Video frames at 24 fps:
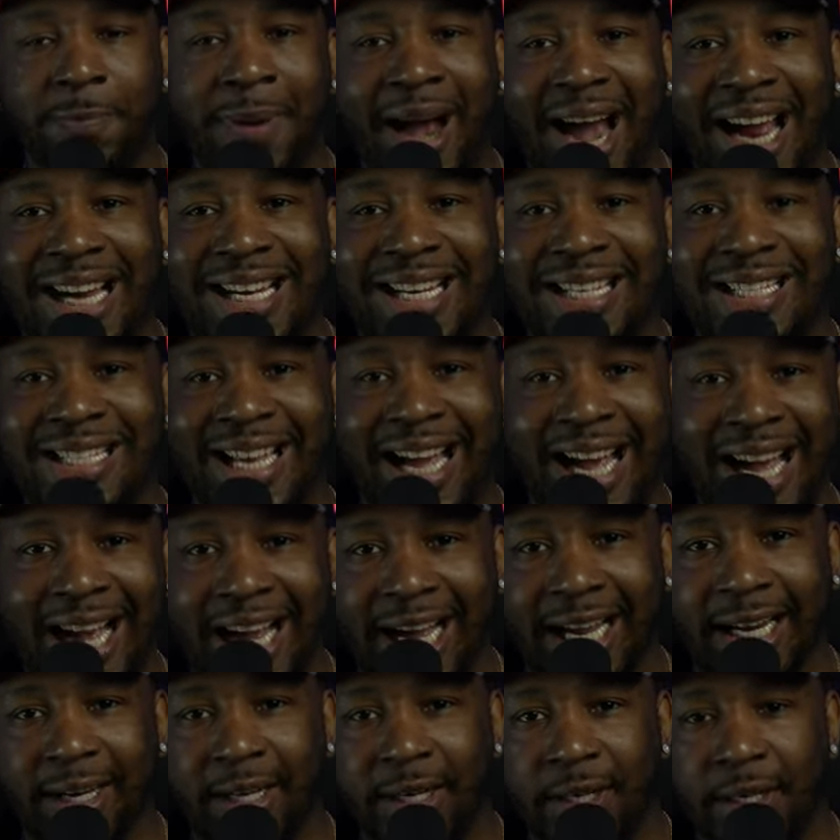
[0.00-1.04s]
It's by
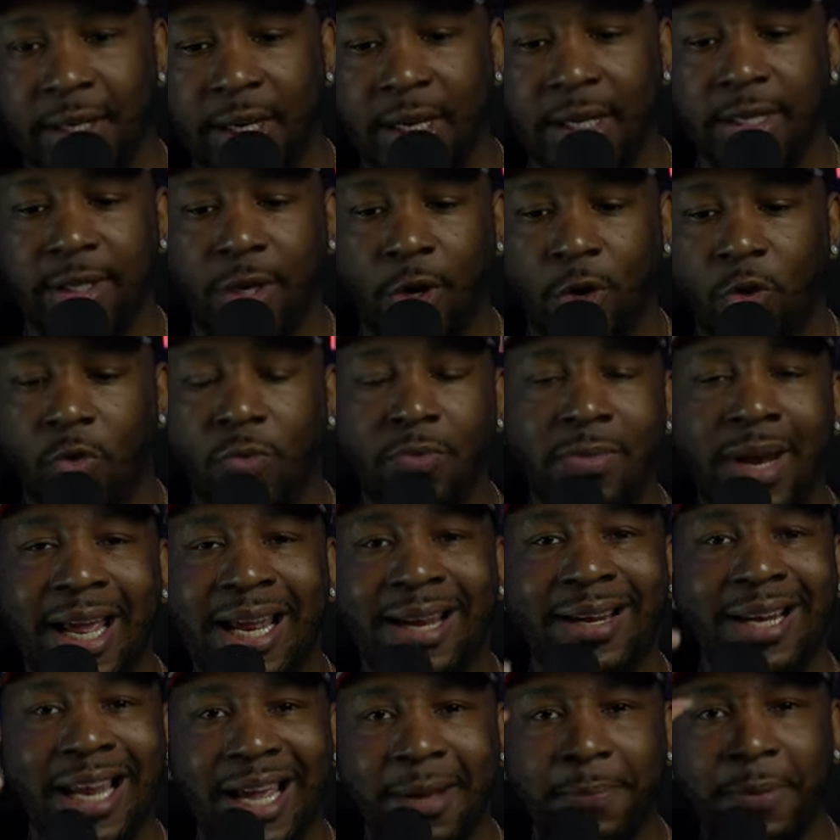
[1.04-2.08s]
design. Don't
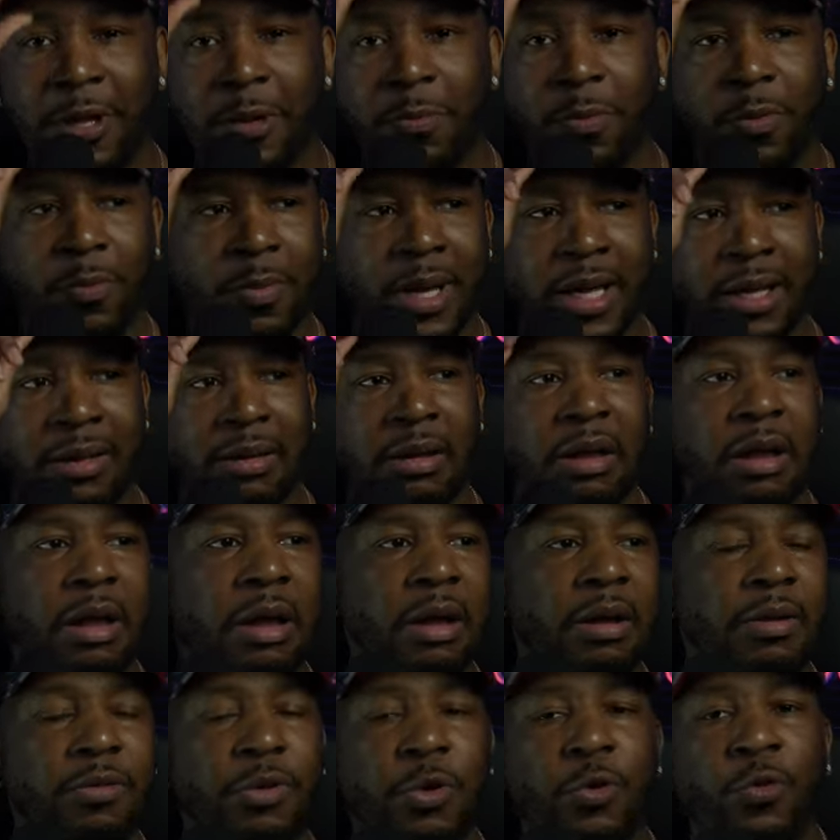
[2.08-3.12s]
make let people make you
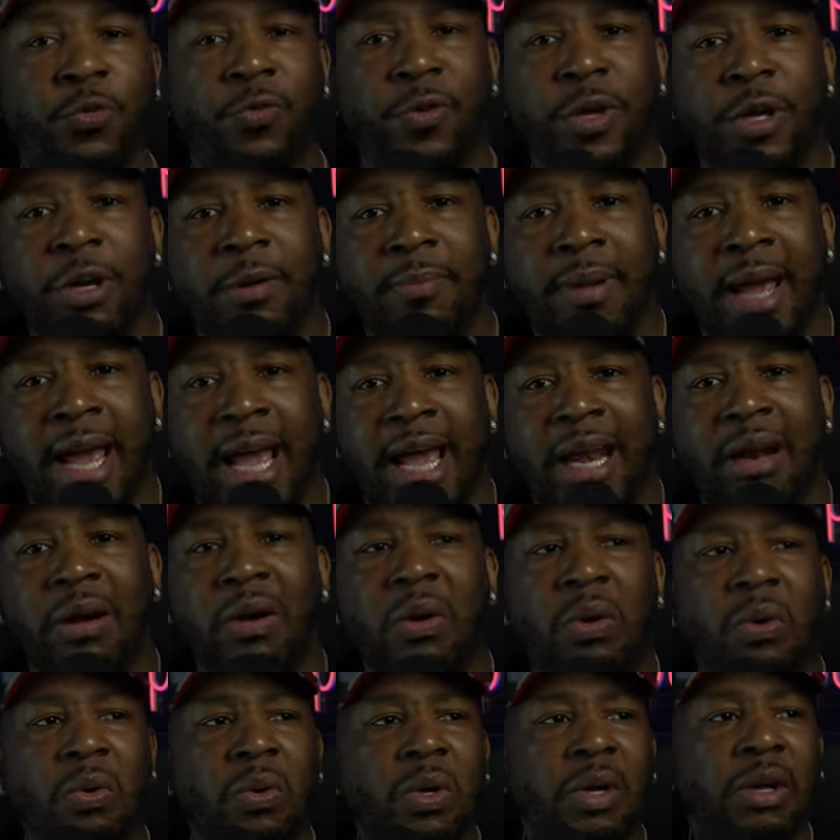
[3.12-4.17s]
you feel
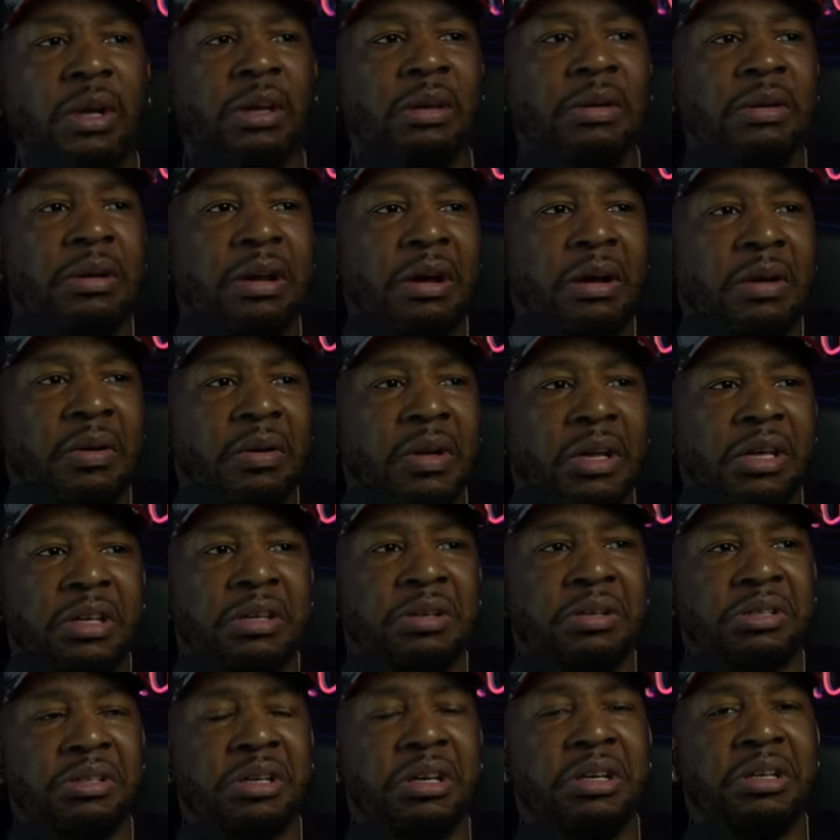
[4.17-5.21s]
bad. Oh, you know,
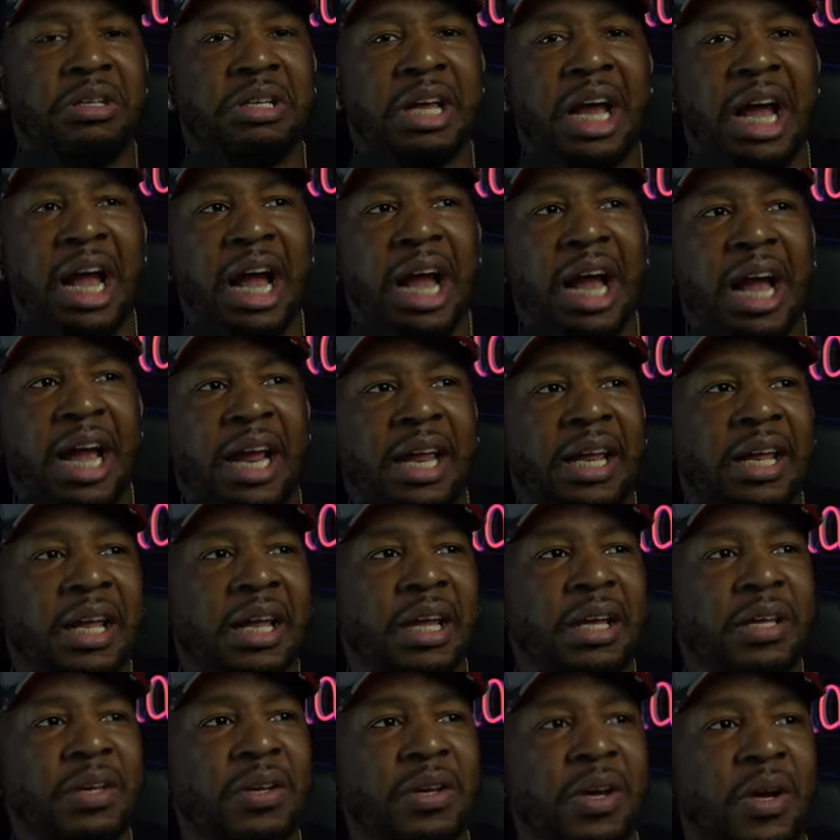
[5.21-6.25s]
you shouldn't
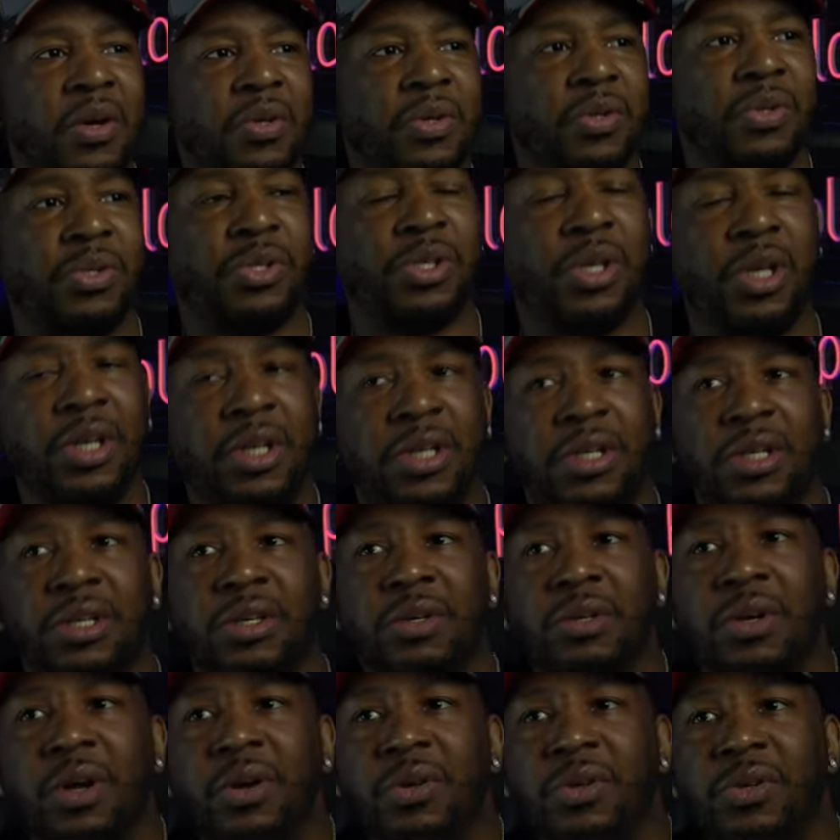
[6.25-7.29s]
tie, you know, you
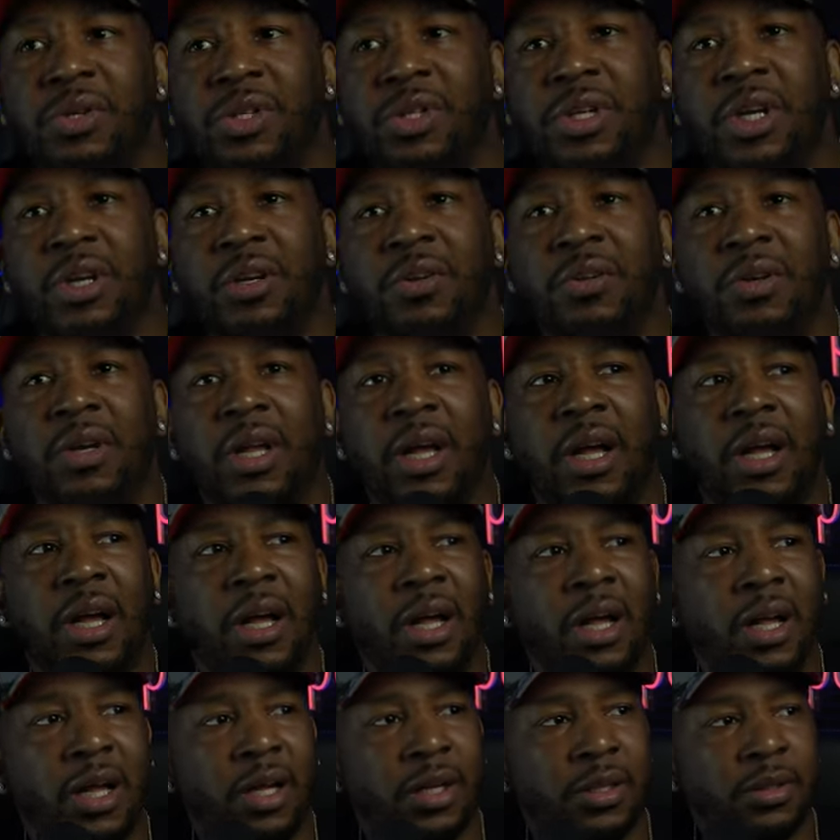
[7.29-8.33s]
shouldn't, you know, you shouldn't
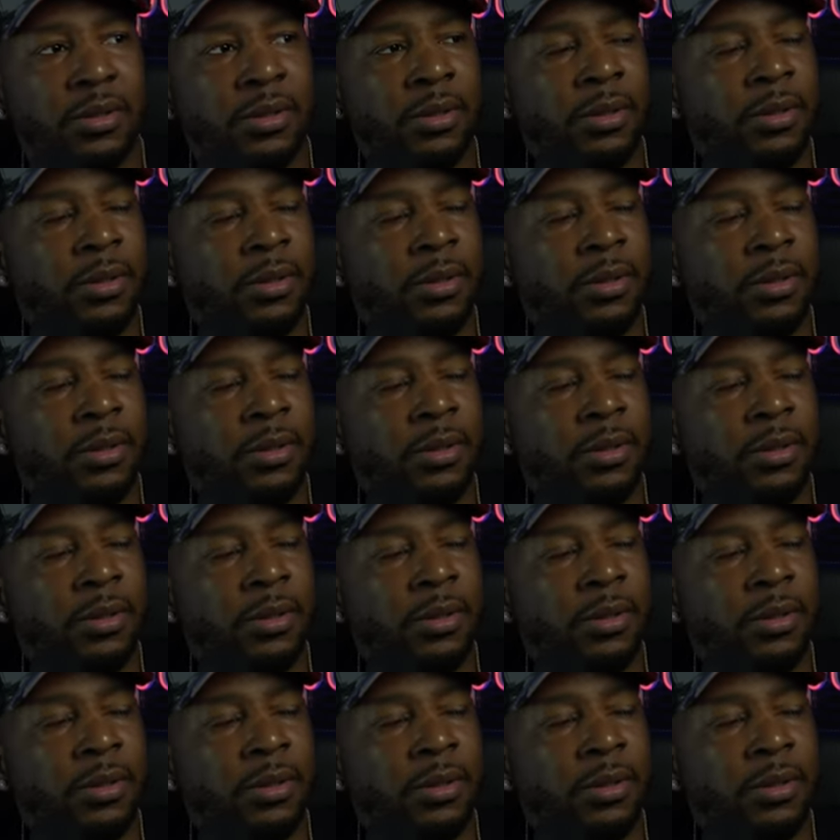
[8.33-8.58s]
uh